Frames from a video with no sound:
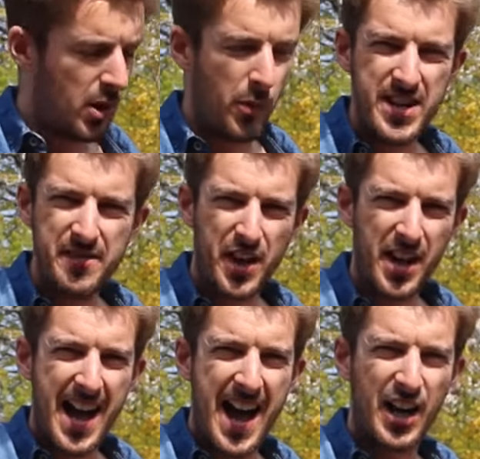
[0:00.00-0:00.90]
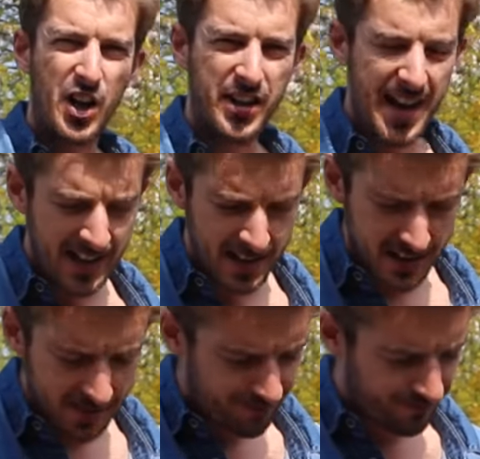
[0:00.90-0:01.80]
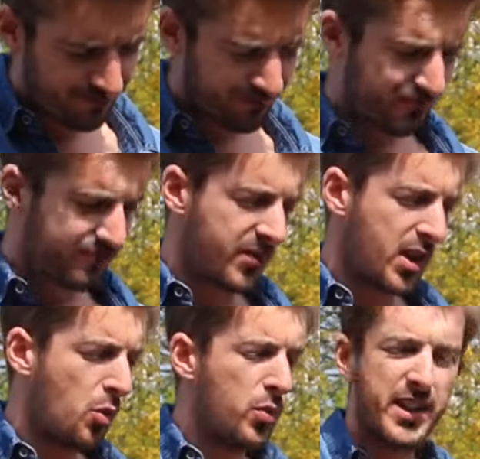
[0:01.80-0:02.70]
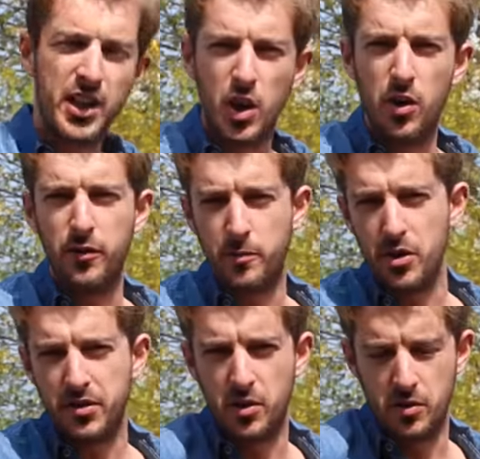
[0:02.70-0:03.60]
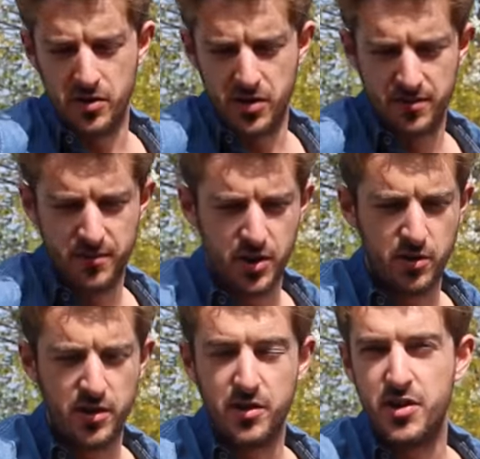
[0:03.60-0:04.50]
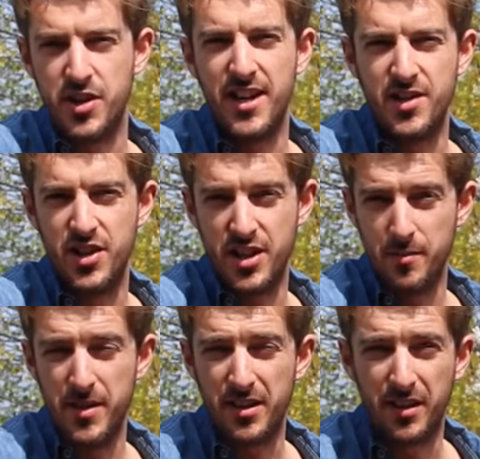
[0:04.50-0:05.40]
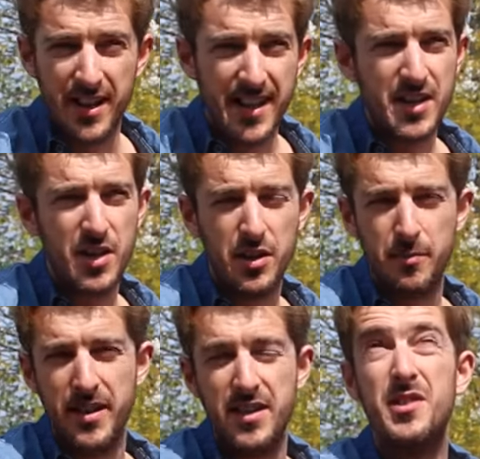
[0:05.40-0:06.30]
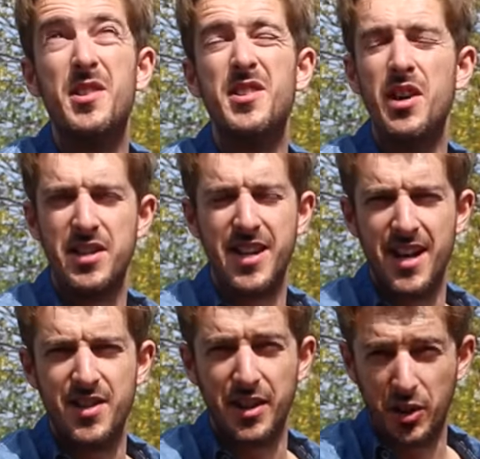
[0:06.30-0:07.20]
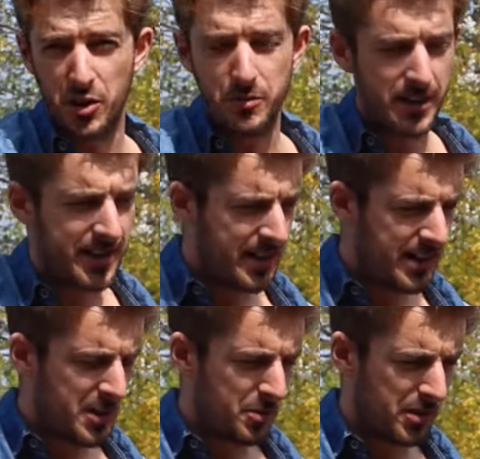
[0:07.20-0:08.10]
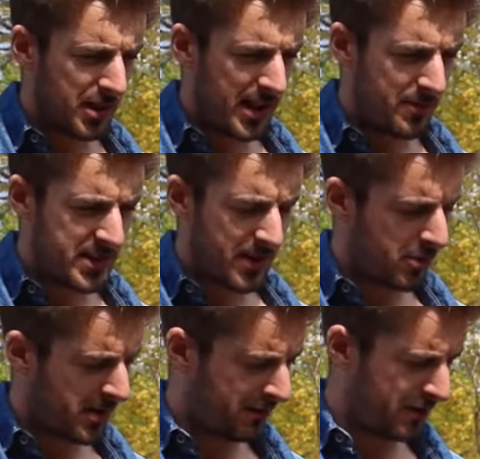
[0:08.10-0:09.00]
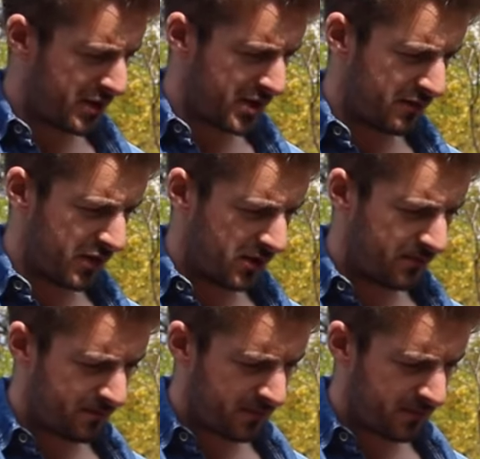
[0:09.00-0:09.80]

And when you've got a hang on that, we can go for both chords, so you'd change in the middle. It is on the beat, so it's not as hard as it could be, but let me demo that first of all.